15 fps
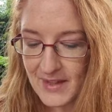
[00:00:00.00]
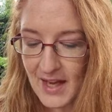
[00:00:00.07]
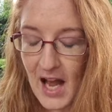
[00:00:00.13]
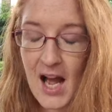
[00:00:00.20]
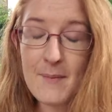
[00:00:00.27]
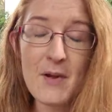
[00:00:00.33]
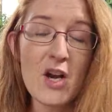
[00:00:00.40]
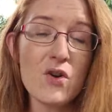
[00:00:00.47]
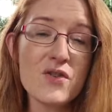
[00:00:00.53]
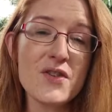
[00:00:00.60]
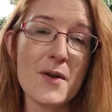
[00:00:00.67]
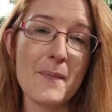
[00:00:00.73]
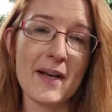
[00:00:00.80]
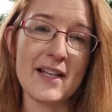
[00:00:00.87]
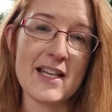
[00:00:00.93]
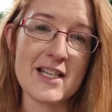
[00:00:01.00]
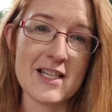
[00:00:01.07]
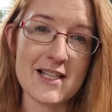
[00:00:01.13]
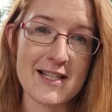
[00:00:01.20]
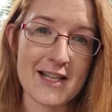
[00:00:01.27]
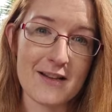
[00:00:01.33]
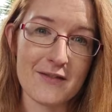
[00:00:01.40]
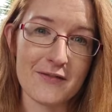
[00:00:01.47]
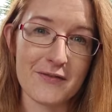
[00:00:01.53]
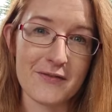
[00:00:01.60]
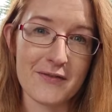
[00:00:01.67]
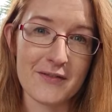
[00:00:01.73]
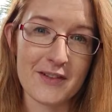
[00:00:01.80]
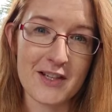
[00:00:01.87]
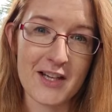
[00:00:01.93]
also mud kitchens
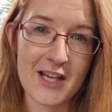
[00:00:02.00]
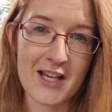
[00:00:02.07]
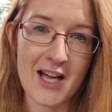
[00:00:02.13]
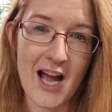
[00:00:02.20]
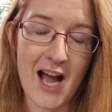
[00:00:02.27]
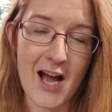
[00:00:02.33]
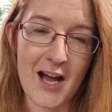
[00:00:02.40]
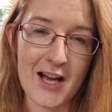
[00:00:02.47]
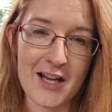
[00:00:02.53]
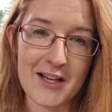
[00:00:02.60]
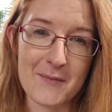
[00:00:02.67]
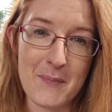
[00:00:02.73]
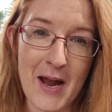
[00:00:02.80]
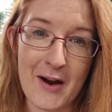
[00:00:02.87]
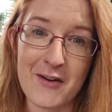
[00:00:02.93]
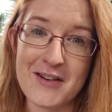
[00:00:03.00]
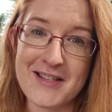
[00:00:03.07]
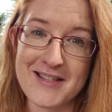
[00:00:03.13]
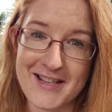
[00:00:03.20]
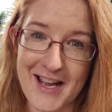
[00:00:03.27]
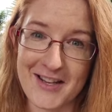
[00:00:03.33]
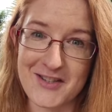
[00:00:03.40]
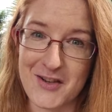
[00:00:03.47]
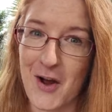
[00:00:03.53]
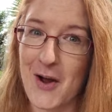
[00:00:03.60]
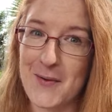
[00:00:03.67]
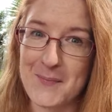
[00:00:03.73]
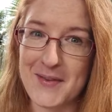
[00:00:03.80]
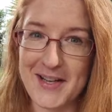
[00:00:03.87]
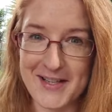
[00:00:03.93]
give parents
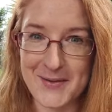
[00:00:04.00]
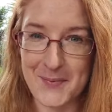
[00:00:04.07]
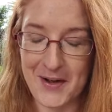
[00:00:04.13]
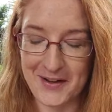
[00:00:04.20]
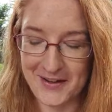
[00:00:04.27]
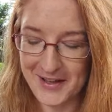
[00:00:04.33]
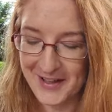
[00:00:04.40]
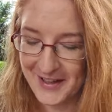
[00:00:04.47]
downtime as well.